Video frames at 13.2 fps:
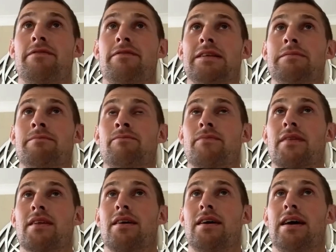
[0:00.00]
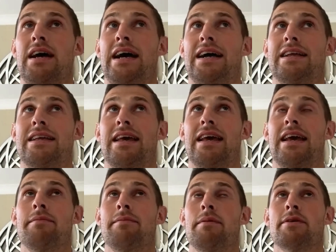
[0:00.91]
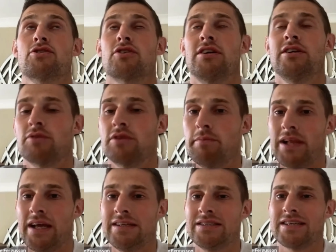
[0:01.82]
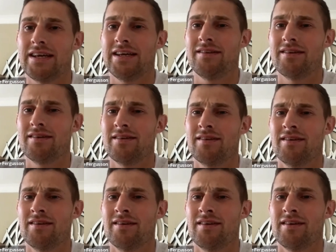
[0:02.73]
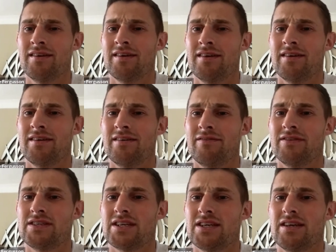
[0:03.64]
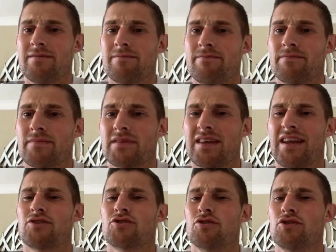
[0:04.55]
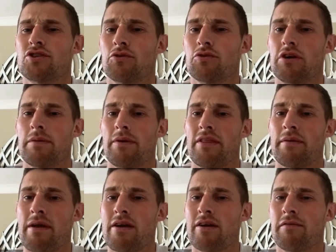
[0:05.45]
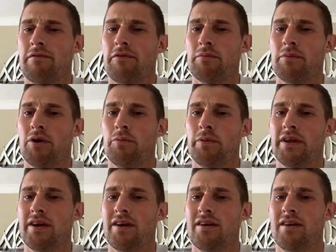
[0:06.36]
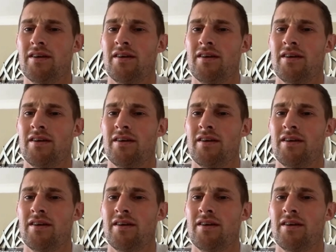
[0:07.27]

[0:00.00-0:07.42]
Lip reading: film? Again, maybe A Stranger on the Blind Side. You seen it? Kind of true story about the American football player.